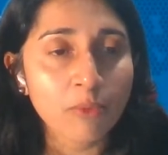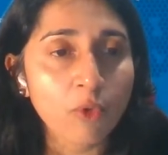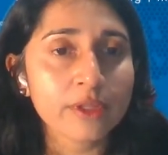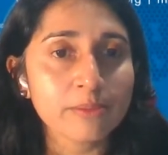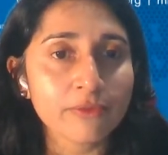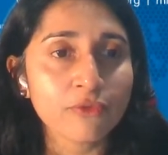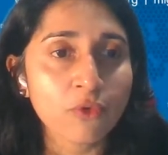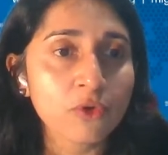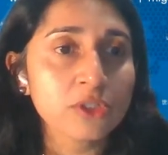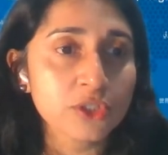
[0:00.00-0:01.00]
more than
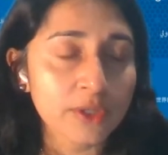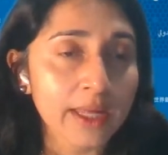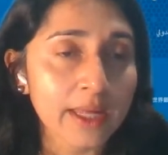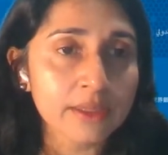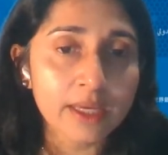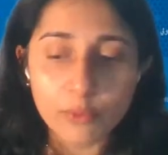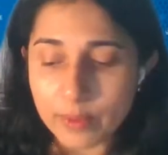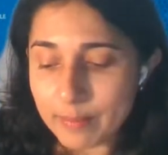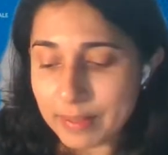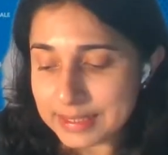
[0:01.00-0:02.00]
before to health,
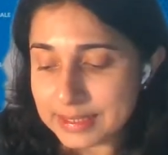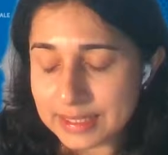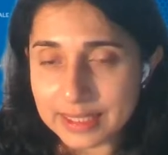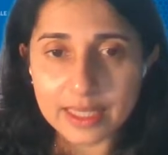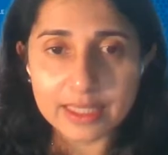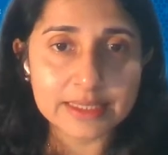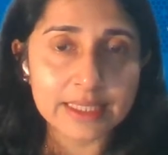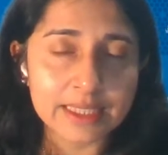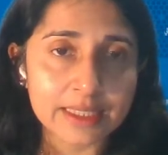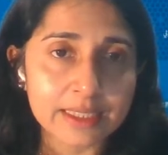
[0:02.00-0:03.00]
we might see health
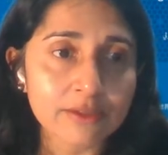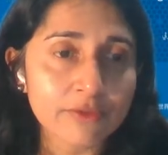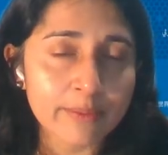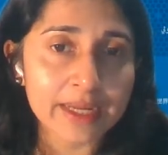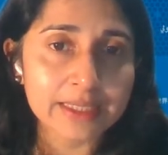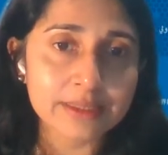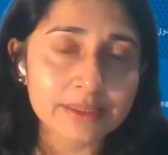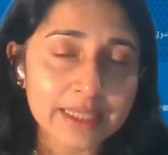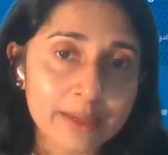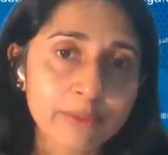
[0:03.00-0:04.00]
spending remain
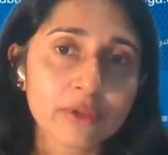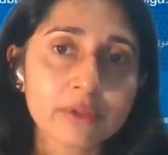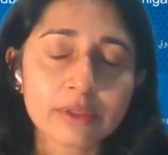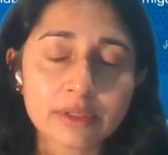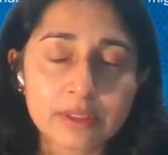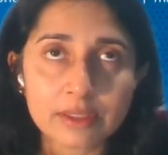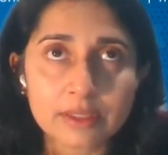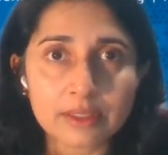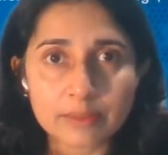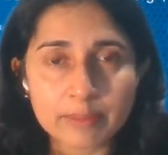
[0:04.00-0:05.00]
stable
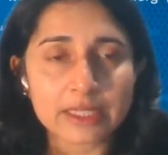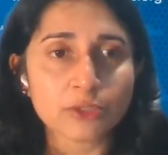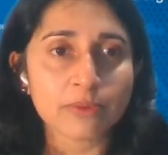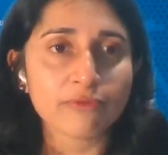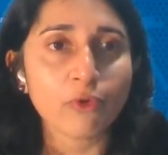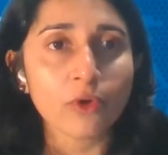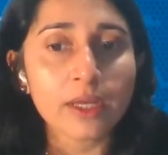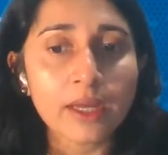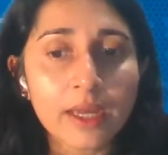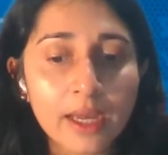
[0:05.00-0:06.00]
compared to before.
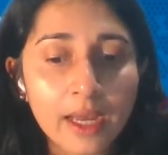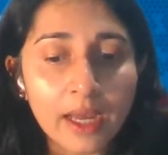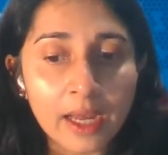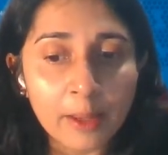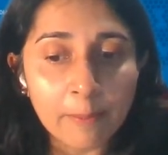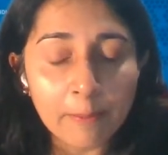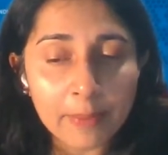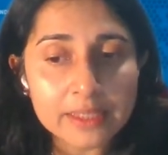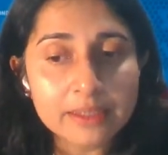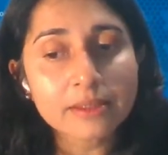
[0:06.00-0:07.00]

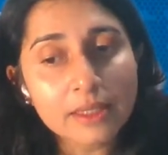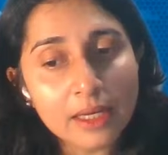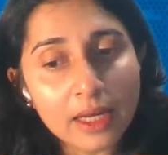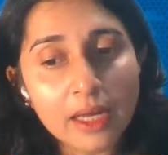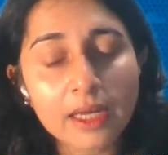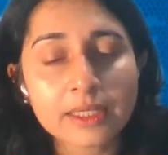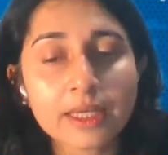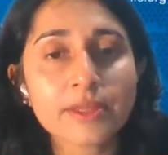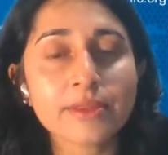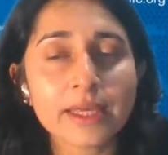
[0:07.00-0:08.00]
But
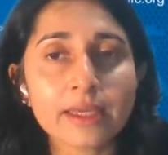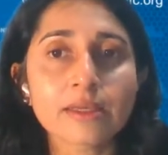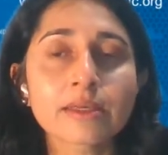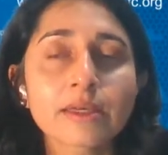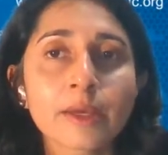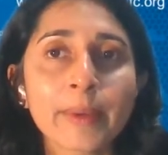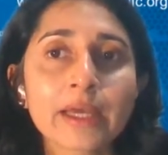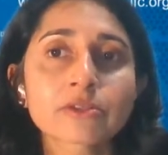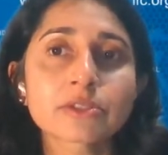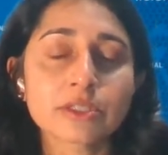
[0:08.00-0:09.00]
another thing
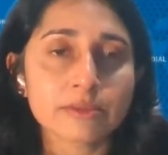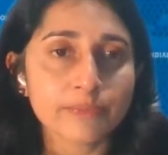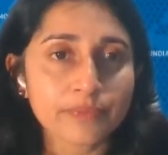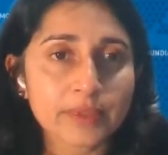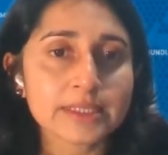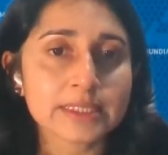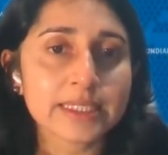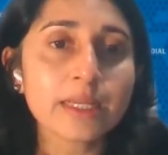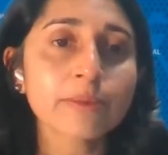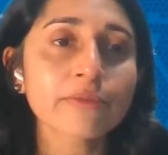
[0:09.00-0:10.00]
about
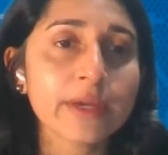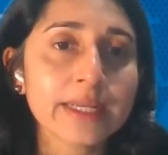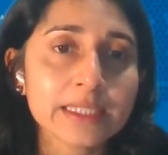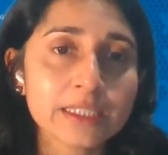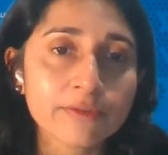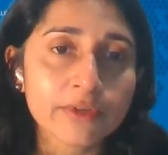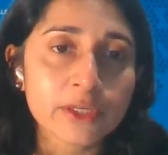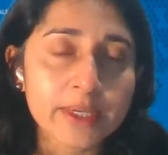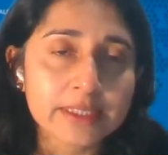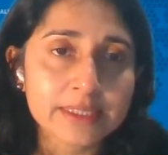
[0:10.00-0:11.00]
sustainable financing for
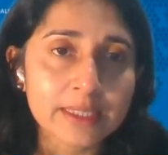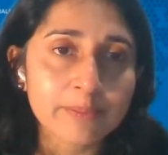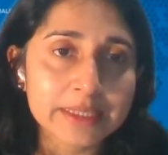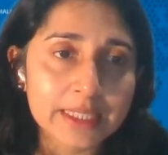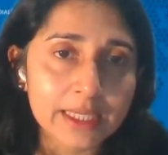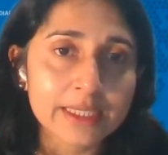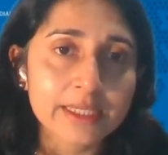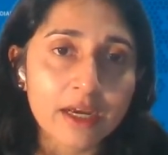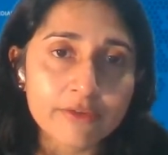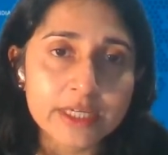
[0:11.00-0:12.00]
UHC,
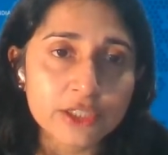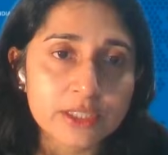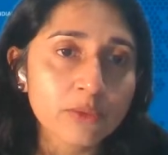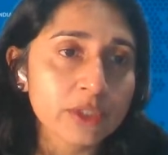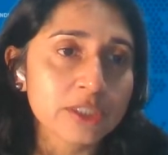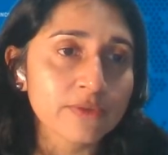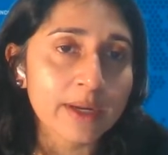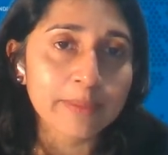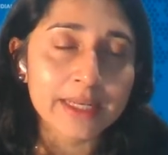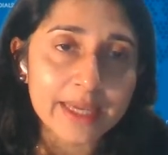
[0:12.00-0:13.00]
particularly in our region, which is
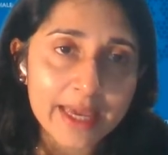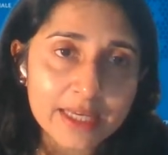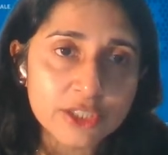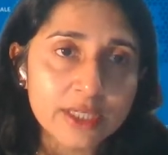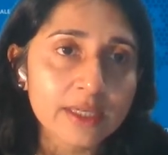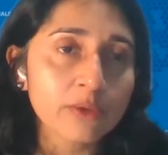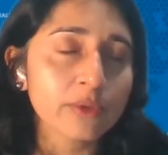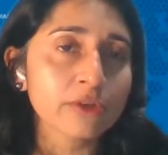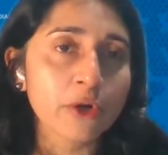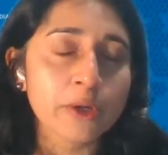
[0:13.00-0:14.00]
rapidly aging
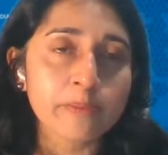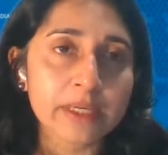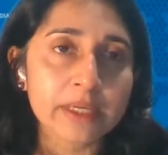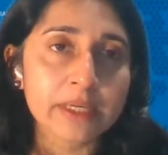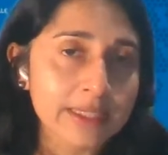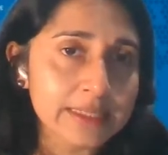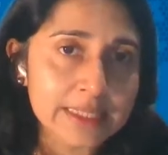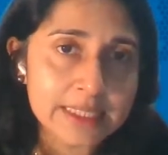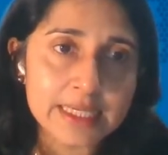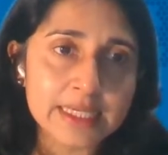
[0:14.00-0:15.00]
with growing burden of
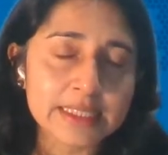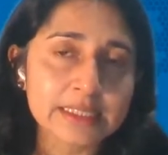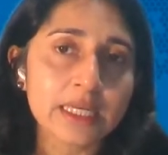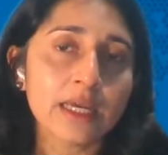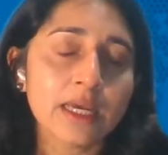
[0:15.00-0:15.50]
NCDs,